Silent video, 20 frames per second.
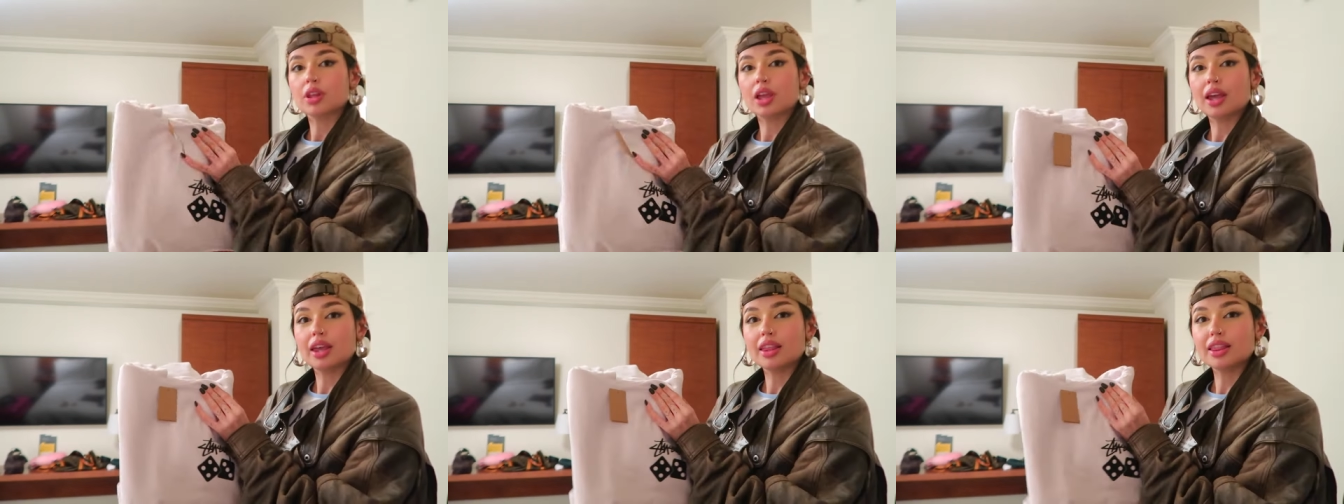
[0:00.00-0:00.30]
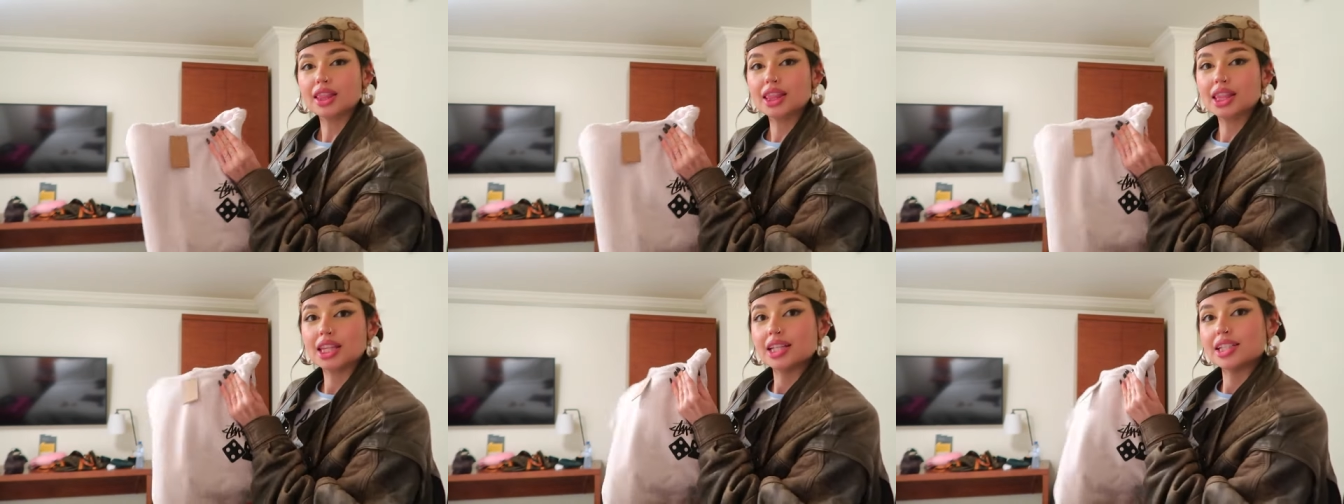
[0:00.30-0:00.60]

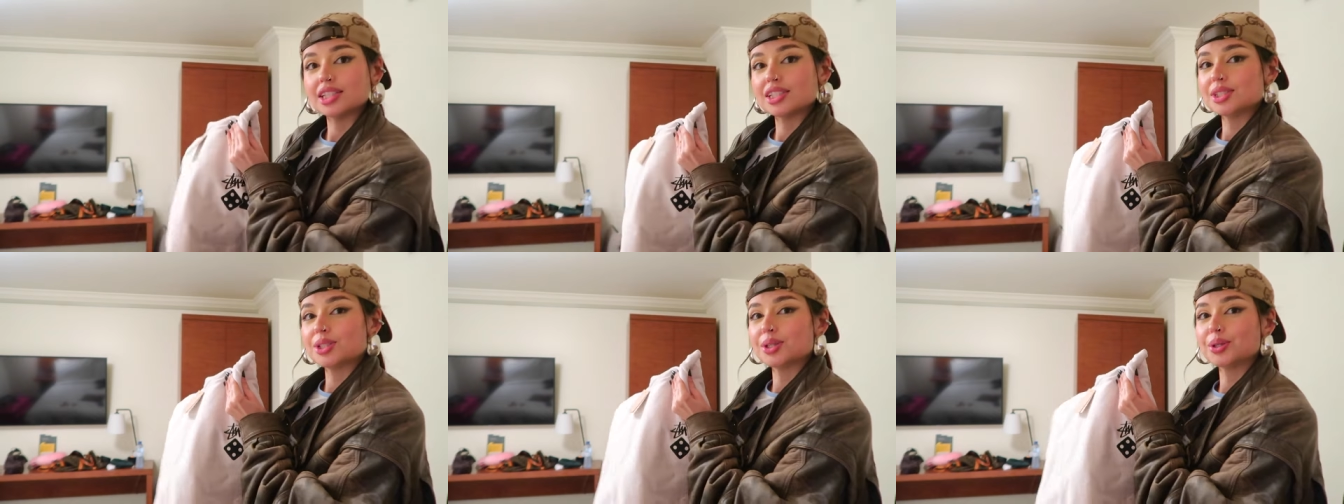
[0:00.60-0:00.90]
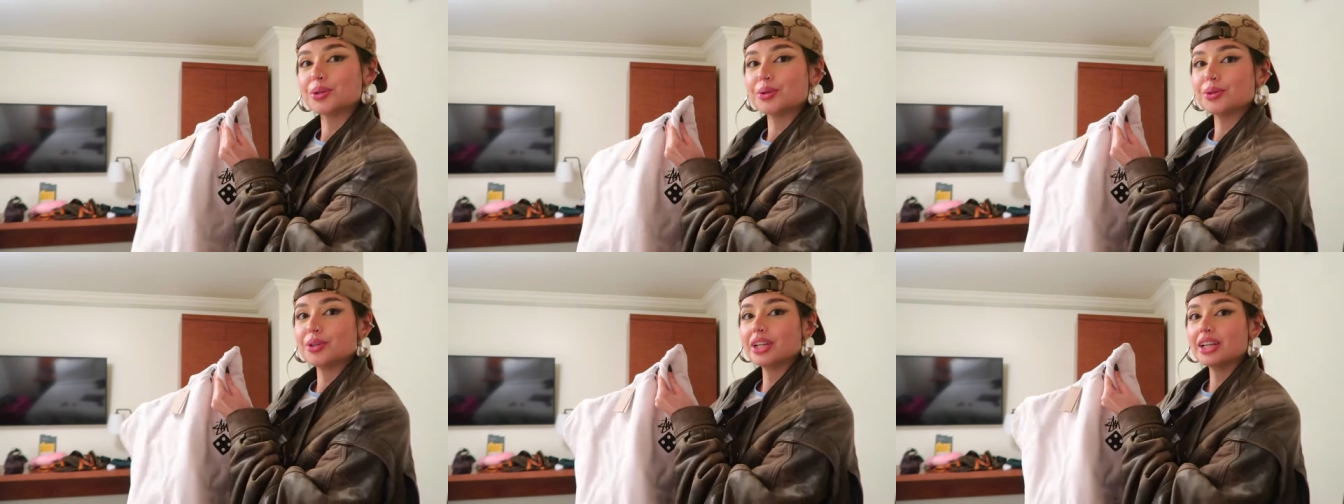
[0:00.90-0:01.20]
And this
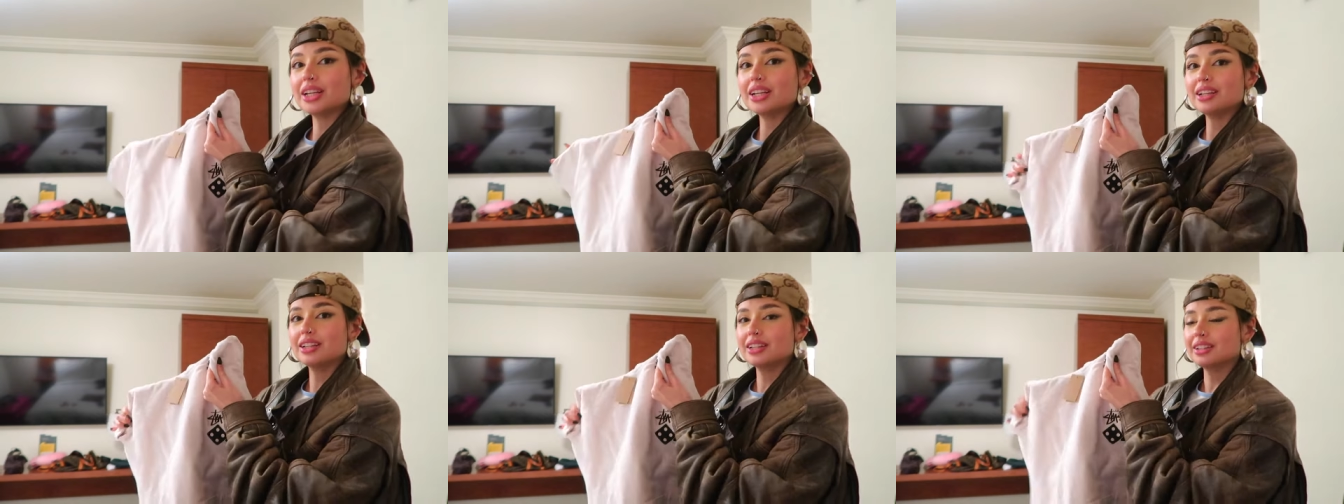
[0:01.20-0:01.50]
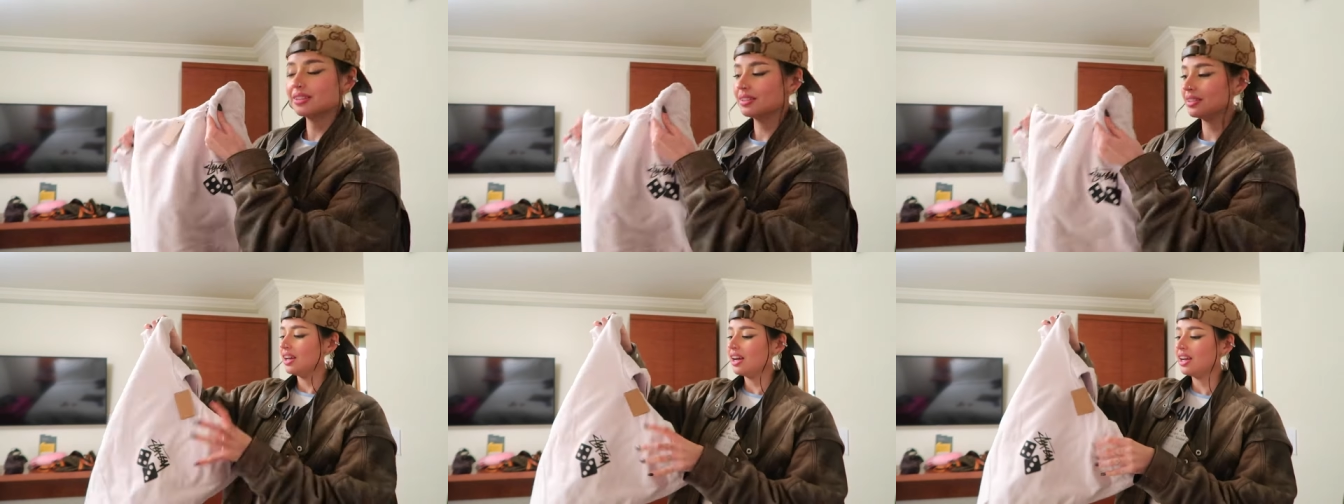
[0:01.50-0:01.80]
hoodie,
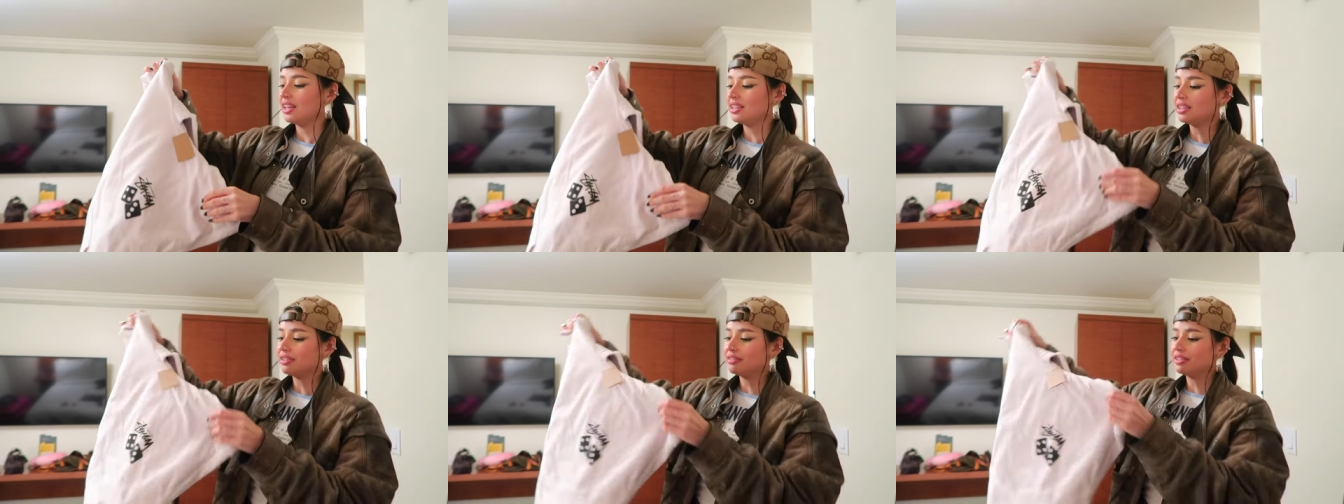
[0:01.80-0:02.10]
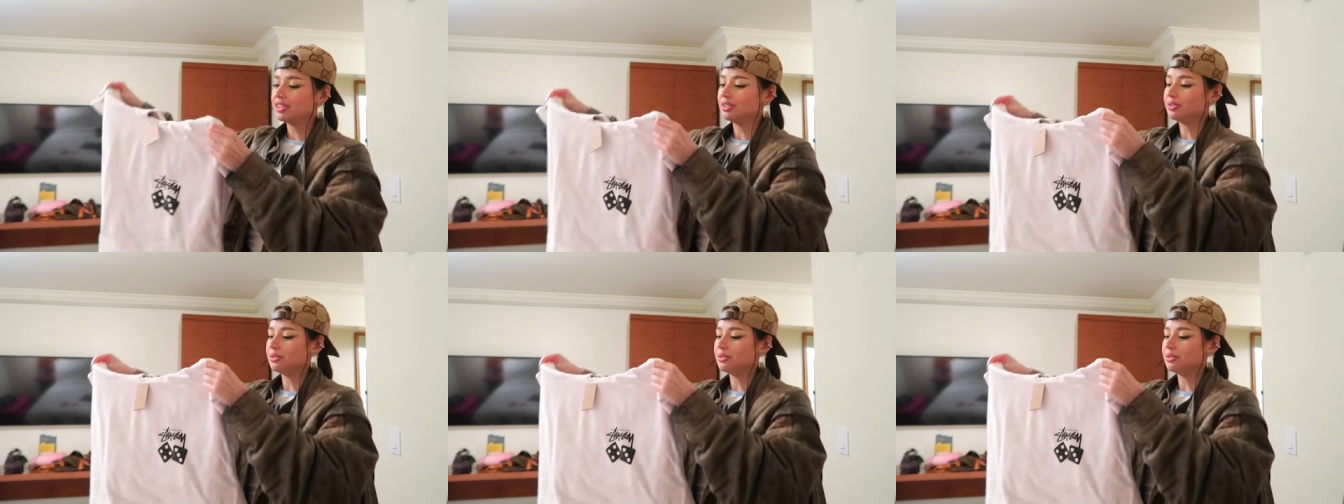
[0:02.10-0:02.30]
I love it